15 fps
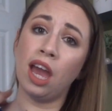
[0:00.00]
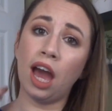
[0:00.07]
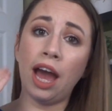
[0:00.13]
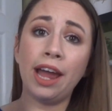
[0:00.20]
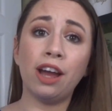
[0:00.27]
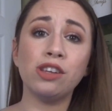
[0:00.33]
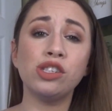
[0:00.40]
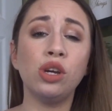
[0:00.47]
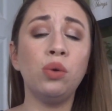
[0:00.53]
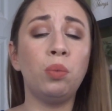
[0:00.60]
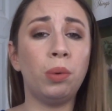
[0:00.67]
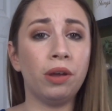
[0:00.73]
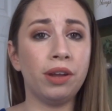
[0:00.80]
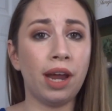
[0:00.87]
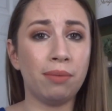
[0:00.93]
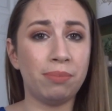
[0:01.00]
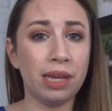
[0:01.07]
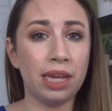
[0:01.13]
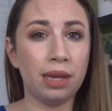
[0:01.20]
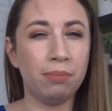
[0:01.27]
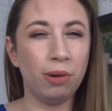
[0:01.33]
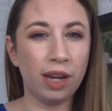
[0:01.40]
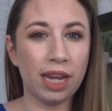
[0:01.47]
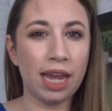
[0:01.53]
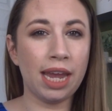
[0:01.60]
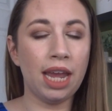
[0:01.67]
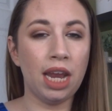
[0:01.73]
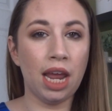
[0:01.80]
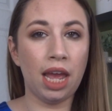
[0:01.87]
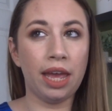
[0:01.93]
I also will not be bringing
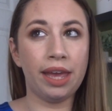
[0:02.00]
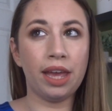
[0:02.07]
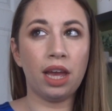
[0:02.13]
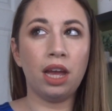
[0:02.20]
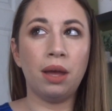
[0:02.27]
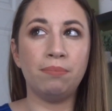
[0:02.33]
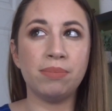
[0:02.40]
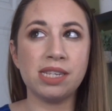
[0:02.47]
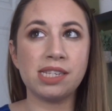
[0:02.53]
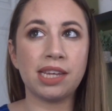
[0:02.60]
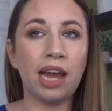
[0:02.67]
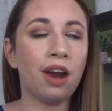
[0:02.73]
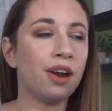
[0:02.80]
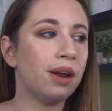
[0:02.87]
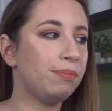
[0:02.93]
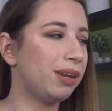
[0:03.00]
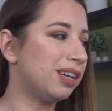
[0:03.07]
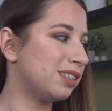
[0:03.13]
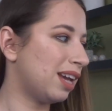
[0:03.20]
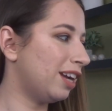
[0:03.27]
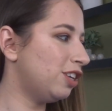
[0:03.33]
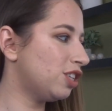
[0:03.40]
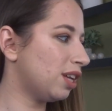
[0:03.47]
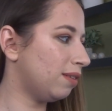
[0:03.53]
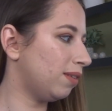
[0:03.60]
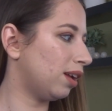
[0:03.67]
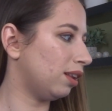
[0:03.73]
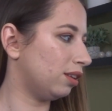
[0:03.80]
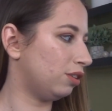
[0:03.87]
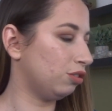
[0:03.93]
in a mascara because I just have
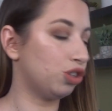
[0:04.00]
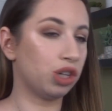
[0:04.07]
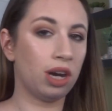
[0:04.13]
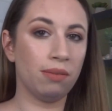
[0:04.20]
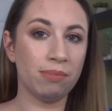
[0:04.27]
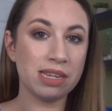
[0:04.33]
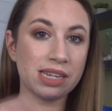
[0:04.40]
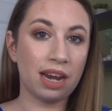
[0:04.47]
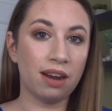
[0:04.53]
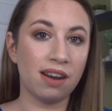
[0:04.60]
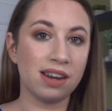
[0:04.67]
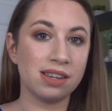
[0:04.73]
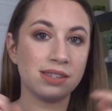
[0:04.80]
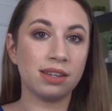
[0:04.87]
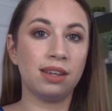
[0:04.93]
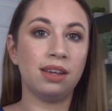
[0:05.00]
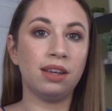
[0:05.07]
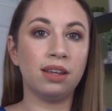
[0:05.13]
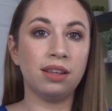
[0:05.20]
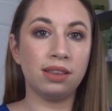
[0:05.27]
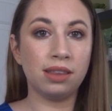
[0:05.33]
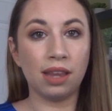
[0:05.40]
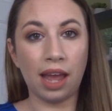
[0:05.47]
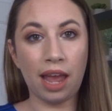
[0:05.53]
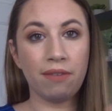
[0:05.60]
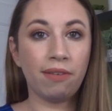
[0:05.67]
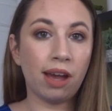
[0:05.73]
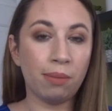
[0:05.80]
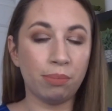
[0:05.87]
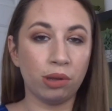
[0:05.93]
like a little jar of mascaras. I have
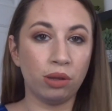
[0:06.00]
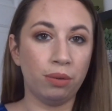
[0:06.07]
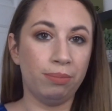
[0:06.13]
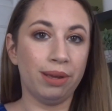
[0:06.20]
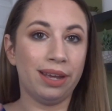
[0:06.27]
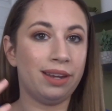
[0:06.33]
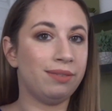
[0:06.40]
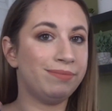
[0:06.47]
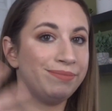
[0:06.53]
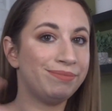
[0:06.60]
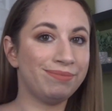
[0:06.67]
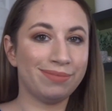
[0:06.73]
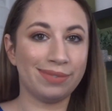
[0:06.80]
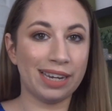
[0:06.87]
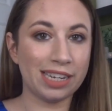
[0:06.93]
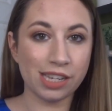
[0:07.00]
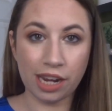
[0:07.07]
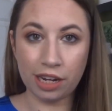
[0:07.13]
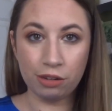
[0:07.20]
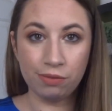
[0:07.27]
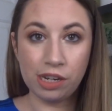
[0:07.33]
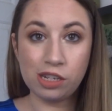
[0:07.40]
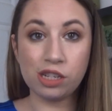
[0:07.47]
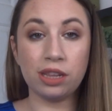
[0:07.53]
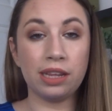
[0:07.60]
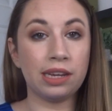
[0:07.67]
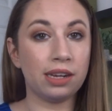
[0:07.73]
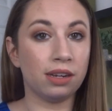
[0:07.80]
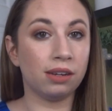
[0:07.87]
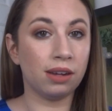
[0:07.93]
a couple open. I just kind of reach in
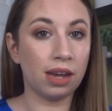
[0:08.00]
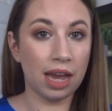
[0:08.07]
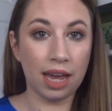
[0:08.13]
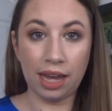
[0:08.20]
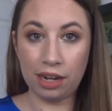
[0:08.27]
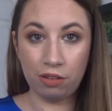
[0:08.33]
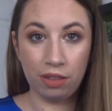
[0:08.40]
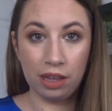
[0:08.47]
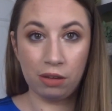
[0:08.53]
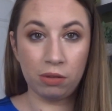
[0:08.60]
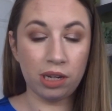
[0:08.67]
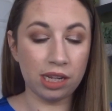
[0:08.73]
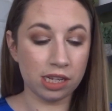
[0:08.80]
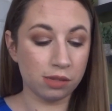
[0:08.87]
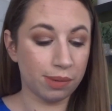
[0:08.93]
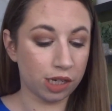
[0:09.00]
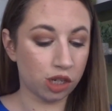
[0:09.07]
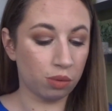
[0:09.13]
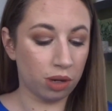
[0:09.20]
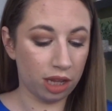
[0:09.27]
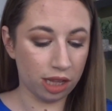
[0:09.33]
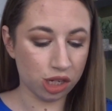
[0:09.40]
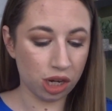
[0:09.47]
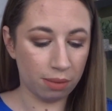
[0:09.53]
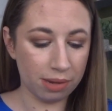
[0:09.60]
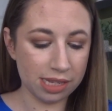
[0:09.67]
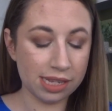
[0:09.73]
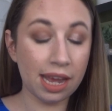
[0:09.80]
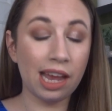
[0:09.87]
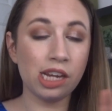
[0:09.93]
there. I don't think we need a special one in the shop my
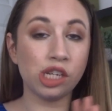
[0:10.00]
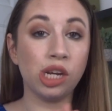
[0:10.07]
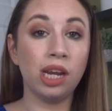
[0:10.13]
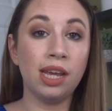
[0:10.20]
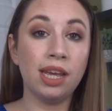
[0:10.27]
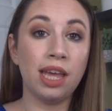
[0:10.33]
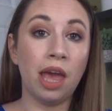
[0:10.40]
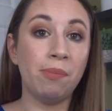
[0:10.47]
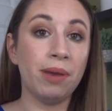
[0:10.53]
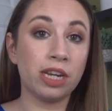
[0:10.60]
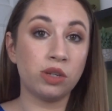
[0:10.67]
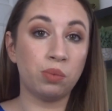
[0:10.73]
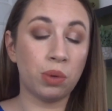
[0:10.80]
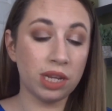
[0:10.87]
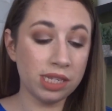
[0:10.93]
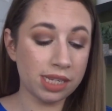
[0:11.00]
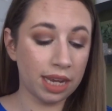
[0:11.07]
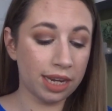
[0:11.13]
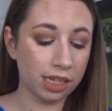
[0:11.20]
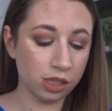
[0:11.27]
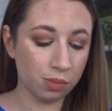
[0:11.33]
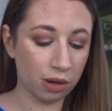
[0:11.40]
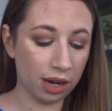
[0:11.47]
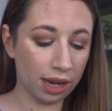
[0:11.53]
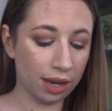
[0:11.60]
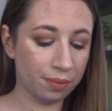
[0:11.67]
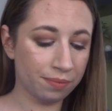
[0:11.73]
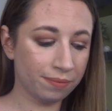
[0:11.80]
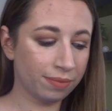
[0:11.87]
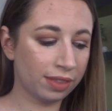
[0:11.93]
stash. I picked one setting
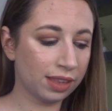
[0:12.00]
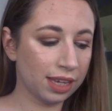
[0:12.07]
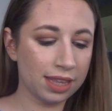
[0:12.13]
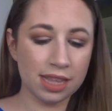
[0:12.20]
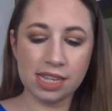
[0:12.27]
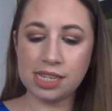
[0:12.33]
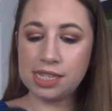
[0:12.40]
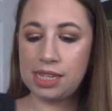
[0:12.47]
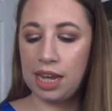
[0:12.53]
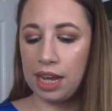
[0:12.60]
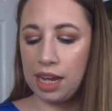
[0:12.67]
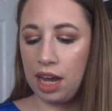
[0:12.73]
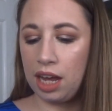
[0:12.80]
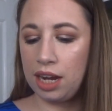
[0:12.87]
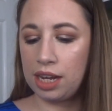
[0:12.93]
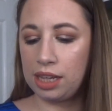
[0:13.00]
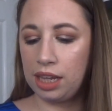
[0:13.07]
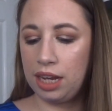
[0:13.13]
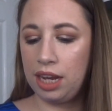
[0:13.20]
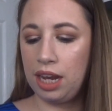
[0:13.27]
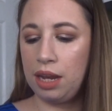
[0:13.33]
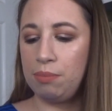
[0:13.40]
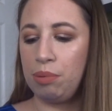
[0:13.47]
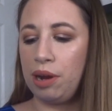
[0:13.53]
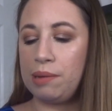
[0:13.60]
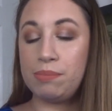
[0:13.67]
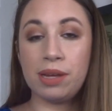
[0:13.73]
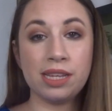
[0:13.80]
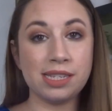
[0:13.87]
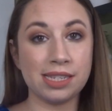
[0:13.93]
spray. This is the Iconic London
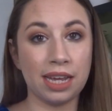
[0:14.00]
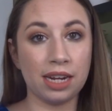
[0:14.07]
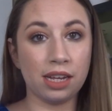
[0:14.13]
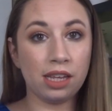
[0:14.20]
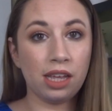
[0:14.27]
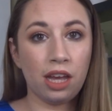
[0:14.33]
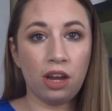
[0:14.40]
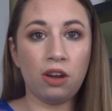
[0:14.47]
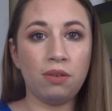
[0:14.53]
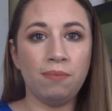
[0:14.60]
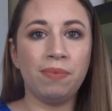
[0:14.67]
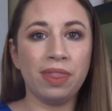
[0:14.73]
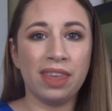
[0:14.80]
Prep Set and Glow.